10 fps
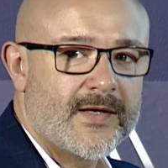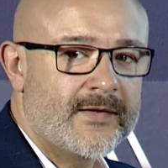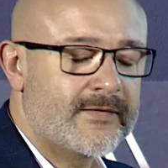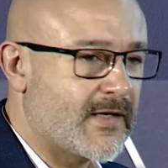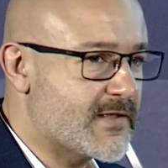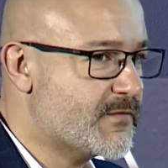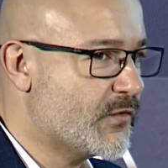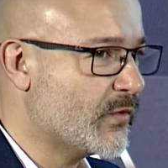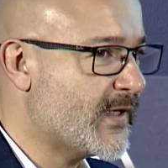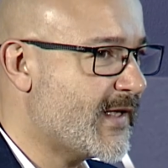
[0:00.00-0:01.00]
the last
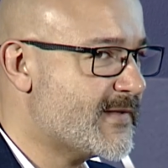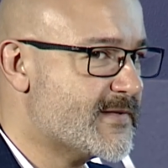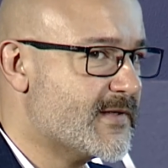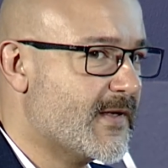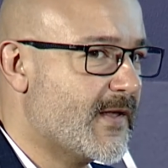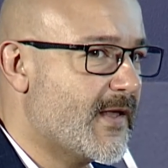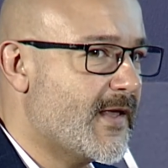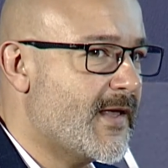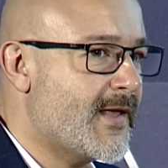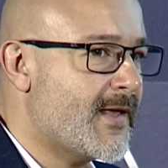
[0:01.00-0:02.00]
few days.
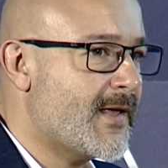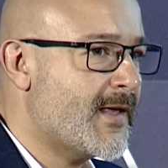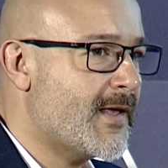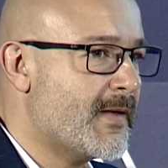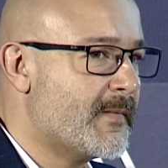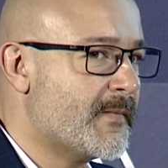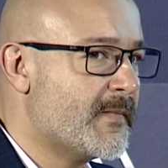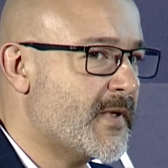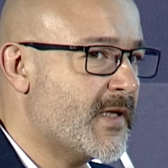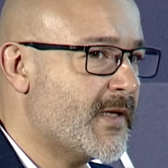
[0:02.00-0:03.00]

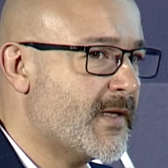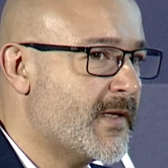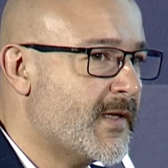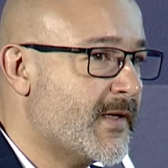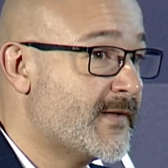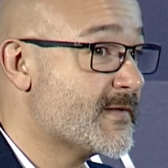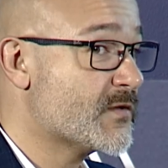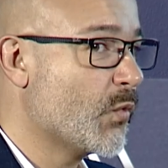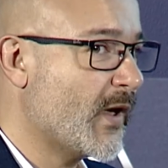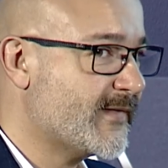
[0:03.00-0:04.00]
This is
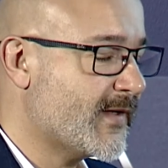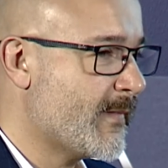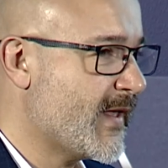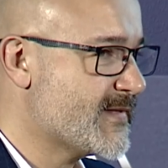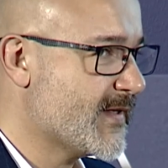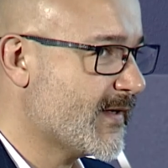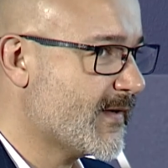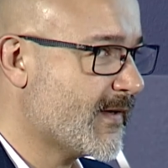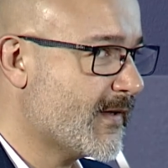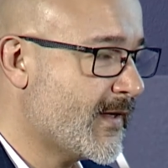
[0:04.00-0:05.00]
quite an amazing
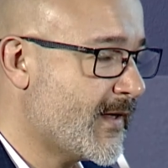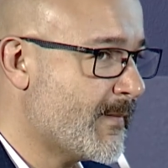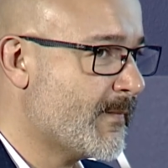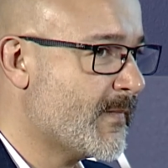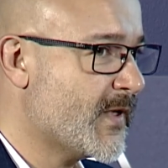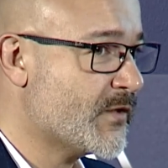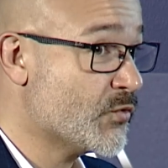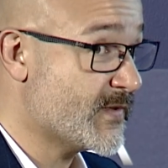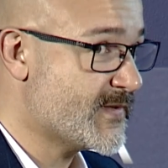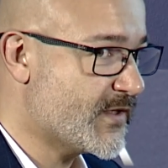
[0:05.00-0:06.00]

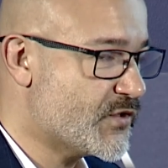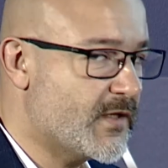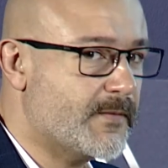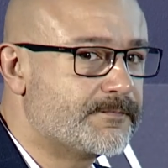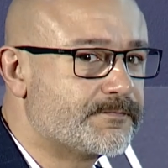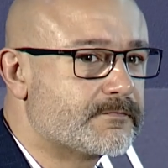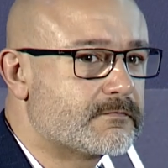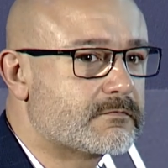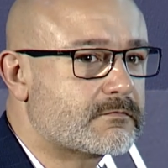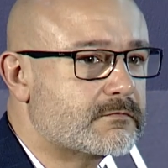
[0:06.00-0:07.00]
jurisdiction.
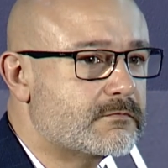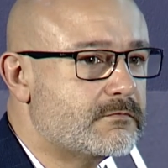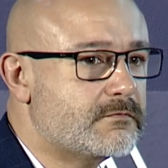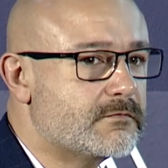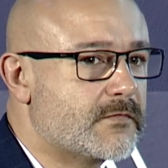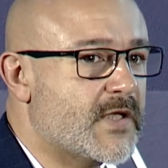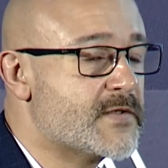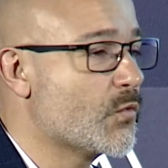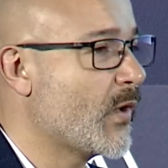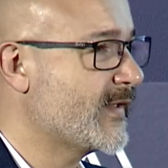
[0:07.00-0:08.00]

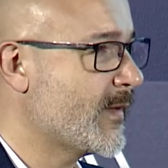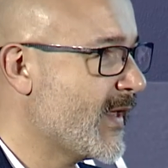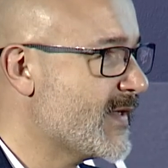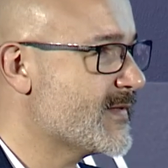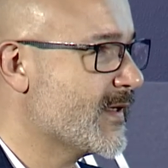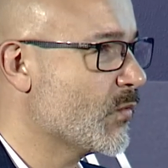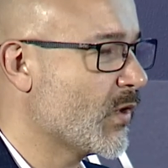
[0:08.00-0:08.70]
It's quite amazing